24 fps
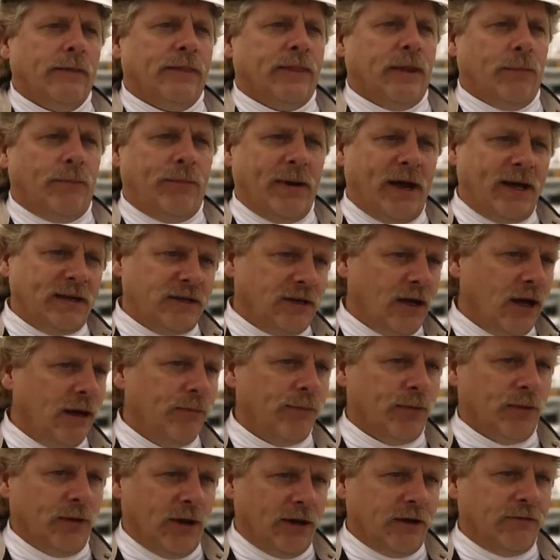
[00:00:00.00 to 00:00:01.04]
The batch
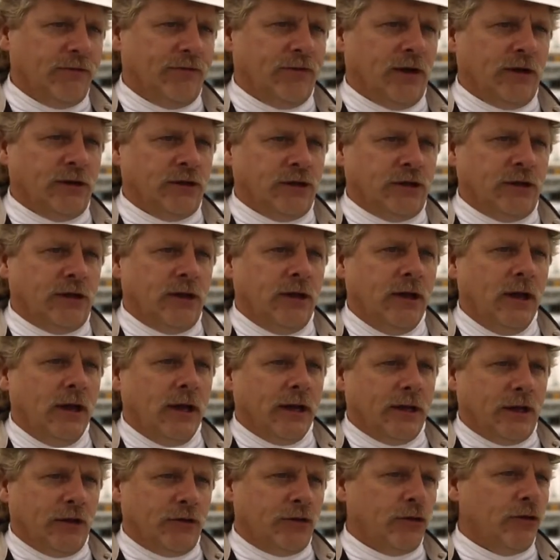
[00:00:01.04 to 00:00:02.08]
hyperlink function
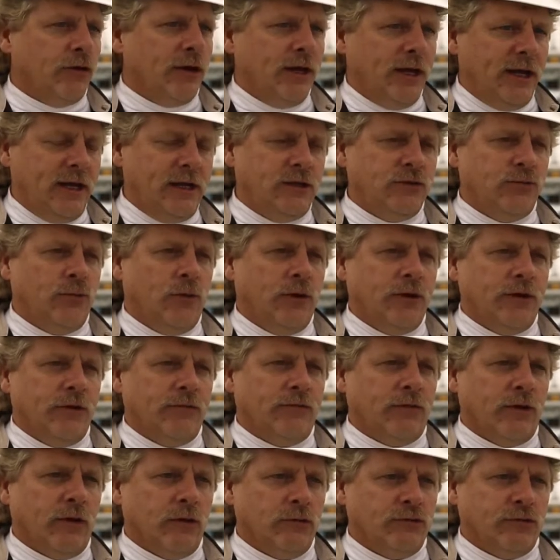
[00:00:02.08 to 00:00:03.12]
can turn each one
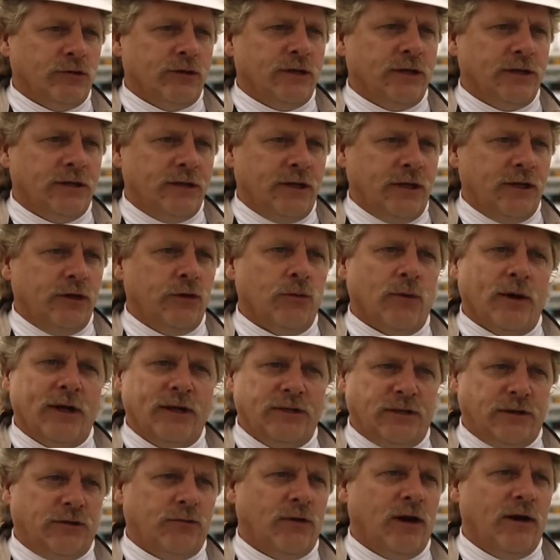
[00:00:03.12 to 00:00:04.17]
of those
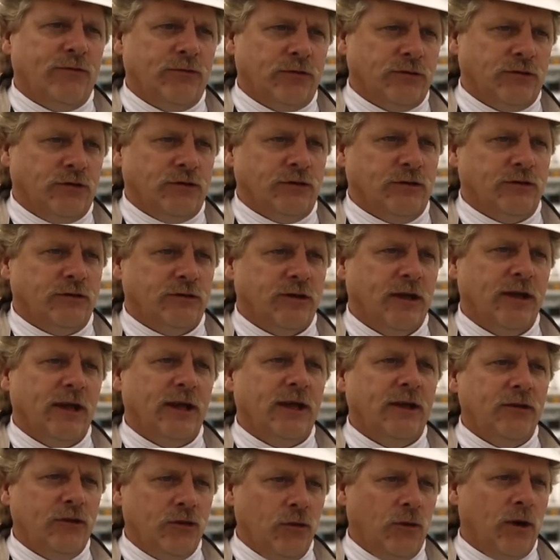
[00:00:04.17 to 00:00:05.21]
continuation references
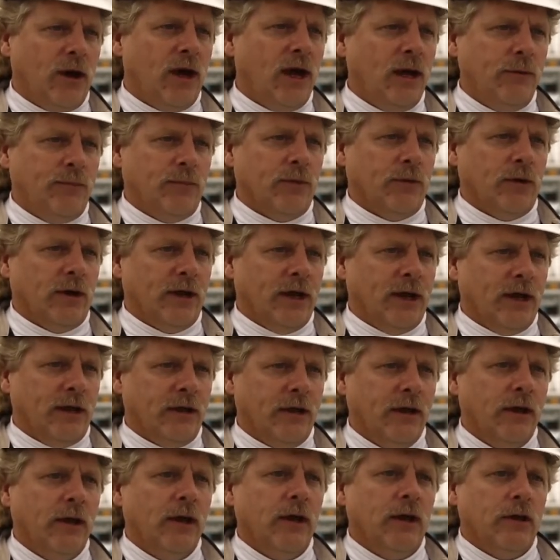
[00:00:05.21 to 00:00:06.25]
into a hyperlink
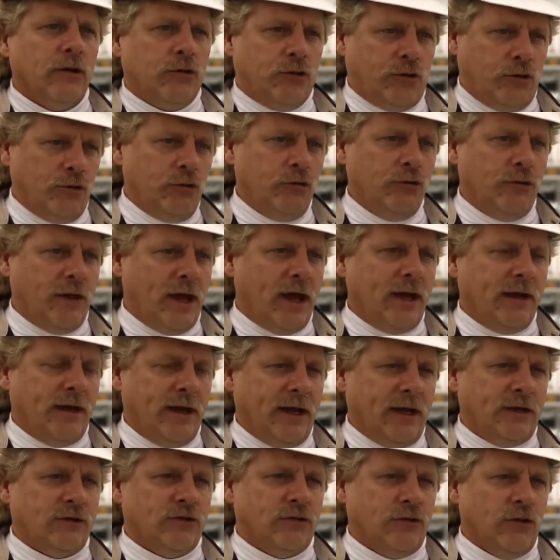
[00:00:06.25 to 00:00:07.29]
to that
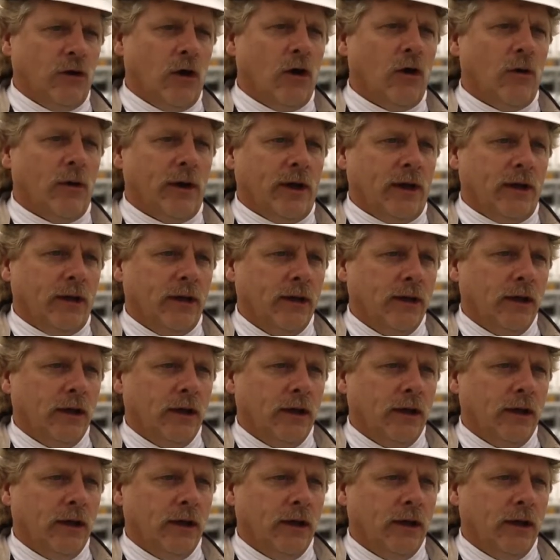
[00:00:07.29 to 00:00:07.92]
next drawing.